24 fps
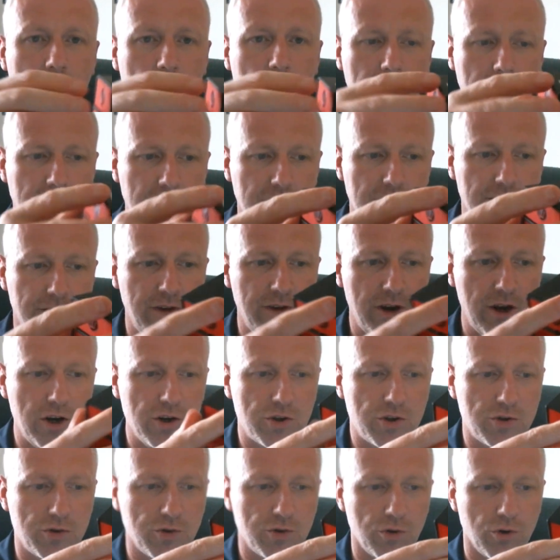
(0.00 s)
In the
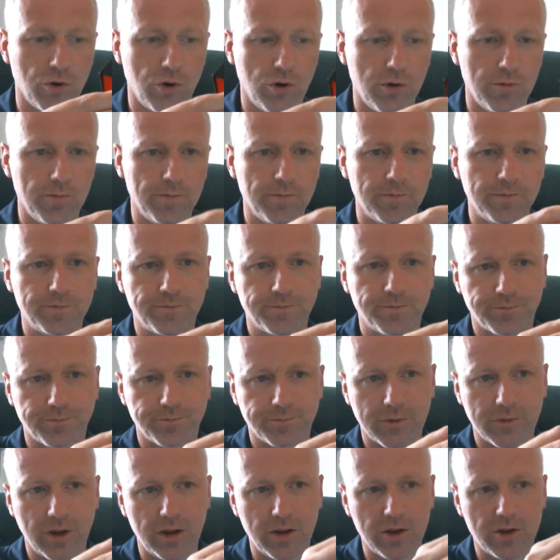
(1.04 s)
first drawer
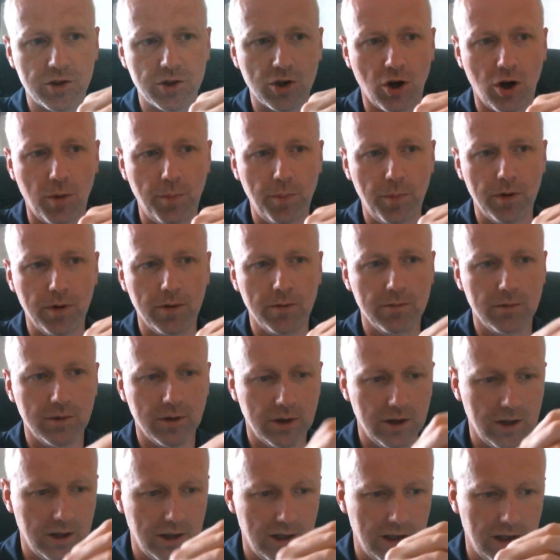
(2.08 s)
at the top
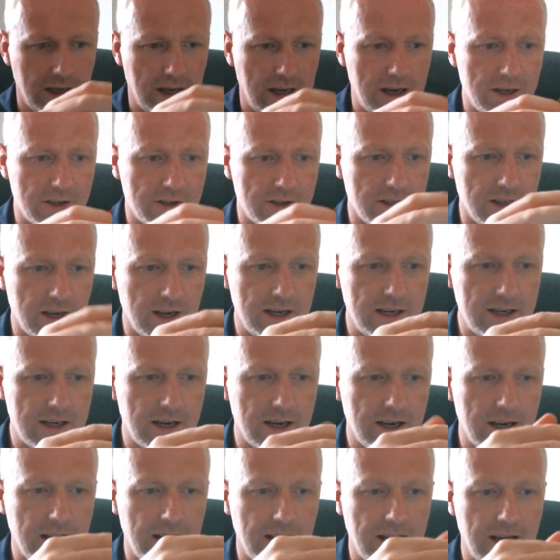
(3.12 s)
is
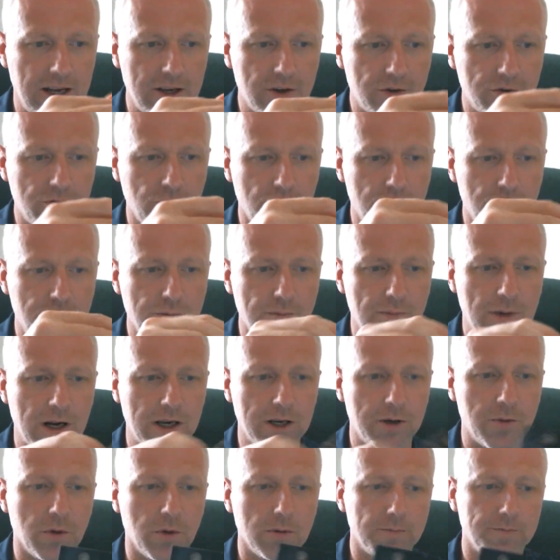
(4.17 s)
the instruction
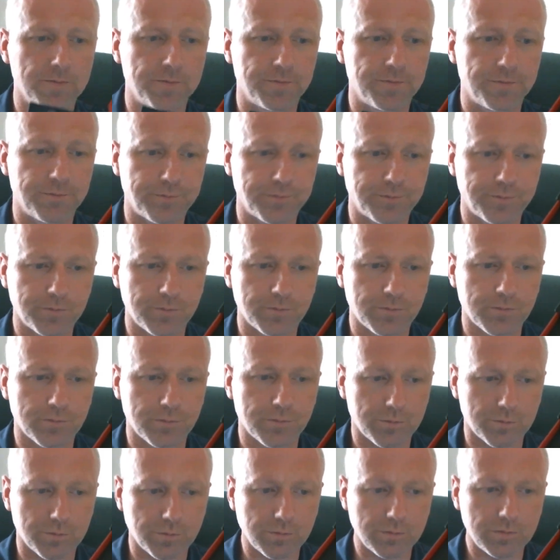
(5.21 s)
manual
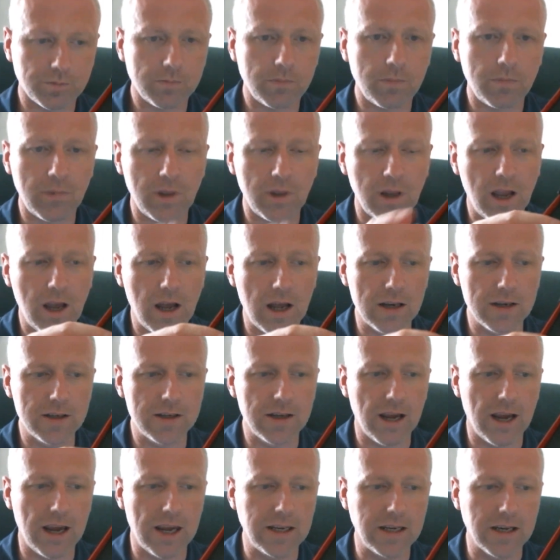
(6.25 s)
and
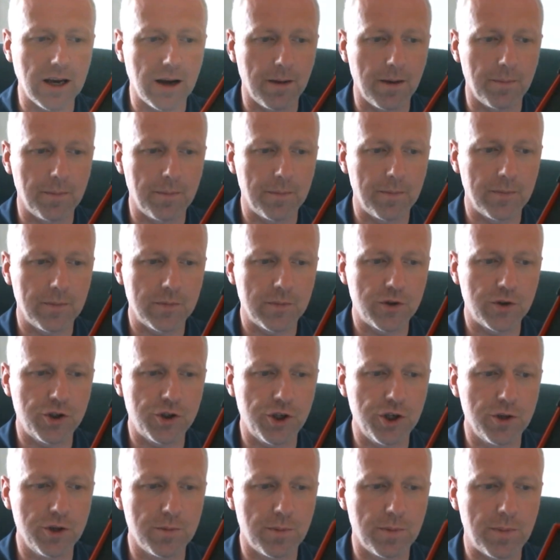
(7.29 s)
a
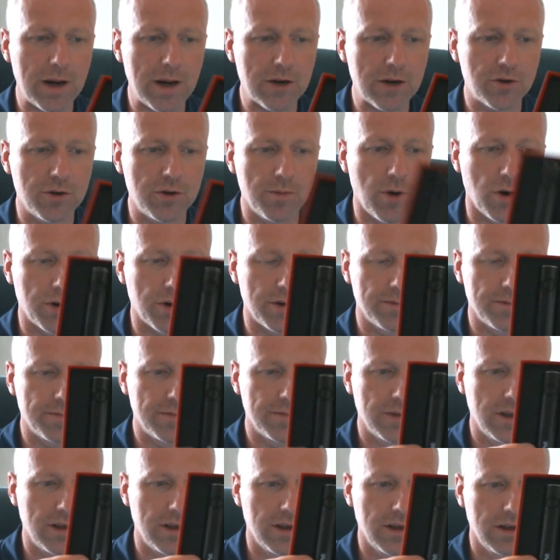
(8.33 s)
tube battery mod.
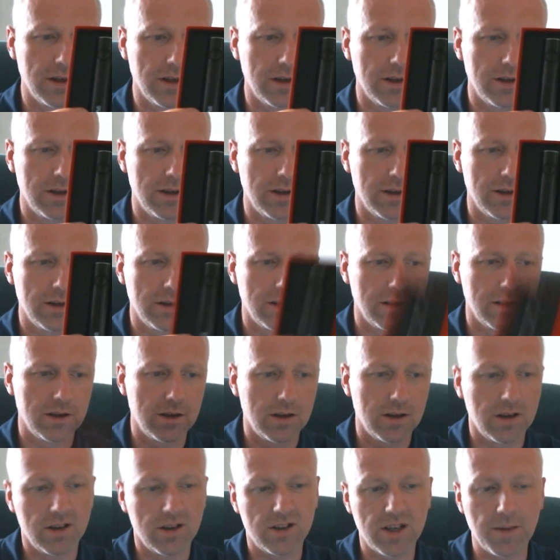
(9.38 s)

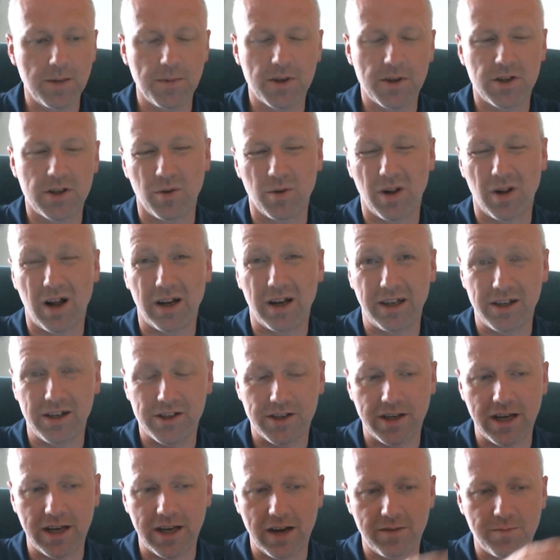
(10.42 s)
Similar to like your
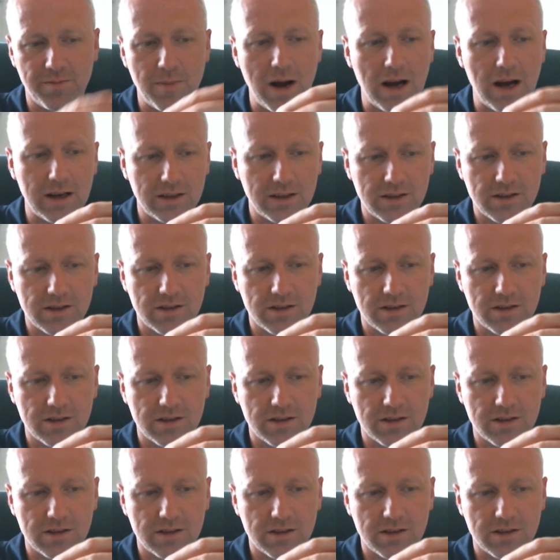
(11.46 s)
CF Max